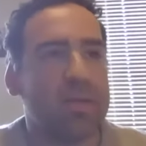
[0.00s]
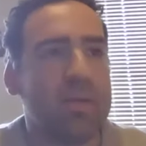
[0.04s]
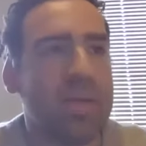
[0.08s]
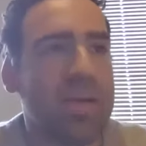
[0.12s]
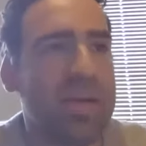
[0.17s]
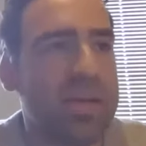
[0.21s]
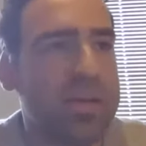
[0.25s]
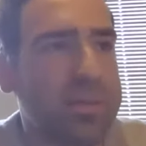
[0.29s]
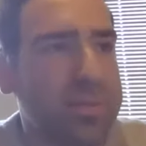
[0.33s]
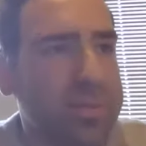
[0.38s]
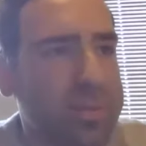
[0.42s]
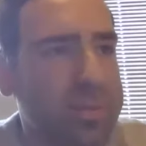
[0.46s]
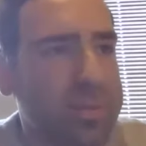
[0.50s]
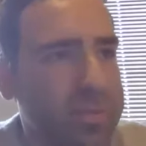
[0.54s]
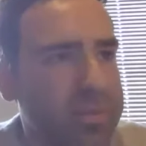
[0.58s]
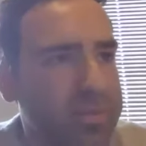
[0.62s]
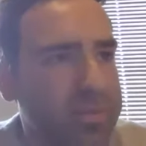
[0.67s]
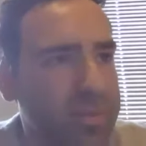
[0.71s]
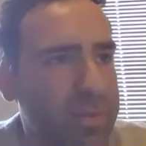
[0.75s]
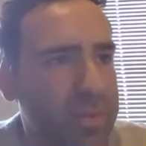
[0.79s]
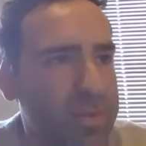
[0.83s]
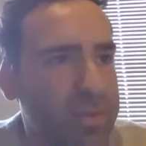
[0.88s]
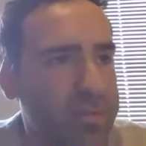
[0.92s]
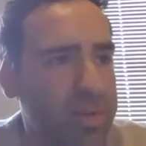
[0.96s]
And
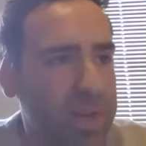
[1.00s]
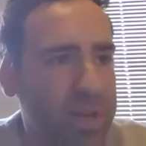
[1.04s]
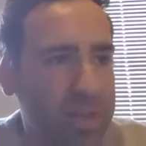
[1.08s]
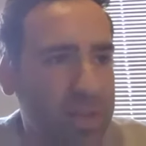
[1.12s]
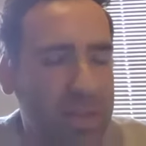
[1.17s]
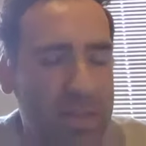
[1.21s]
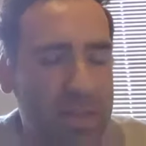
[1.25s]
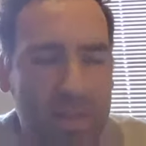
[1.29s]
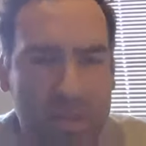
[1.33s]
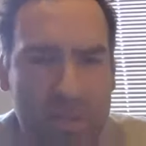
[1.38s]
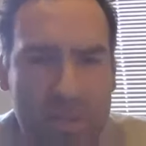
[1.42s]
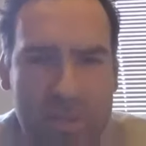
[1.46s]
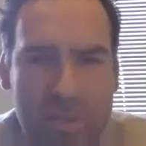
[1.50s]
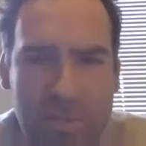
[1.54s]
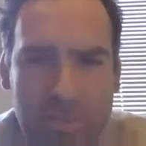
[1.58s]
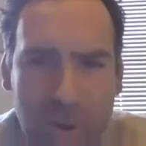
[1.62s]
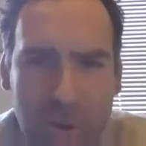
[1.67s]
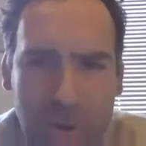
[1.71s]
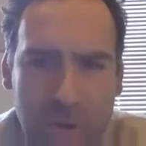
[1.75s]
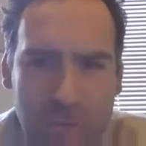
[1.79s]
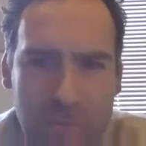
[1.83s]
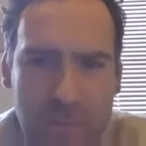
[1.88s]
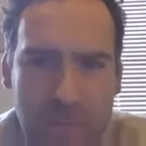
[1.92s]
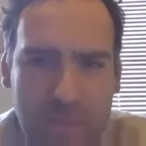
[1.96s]
the fact that letters
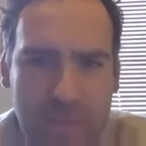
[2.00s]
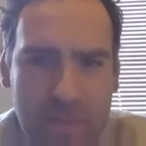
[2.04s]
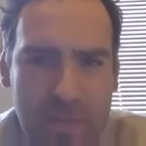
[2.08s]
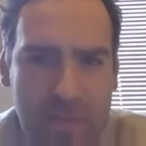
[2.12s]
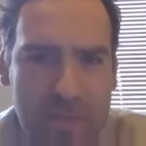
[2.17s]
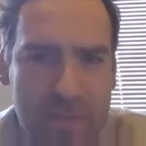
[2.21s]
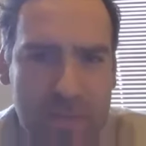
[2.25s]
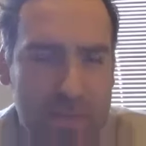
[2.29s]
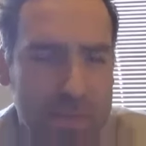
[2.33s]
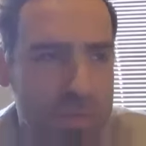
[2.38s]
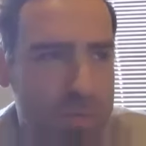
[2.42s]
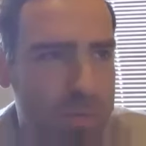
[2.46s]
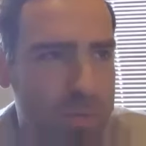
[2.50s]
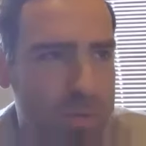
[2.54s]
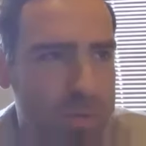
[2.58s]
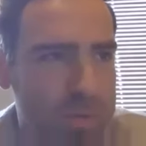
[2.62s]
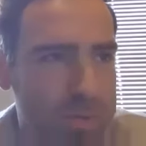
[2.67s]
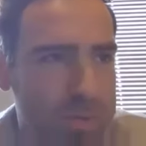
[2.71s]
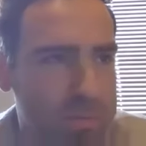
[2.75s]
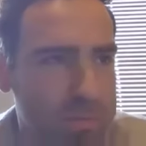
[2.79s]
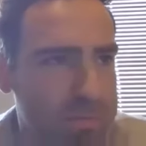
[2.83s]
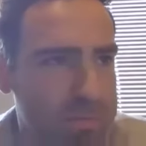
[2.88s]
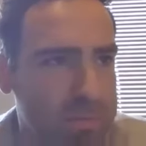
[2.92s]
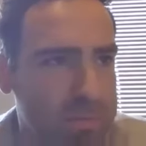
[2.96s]
spoke about this is quite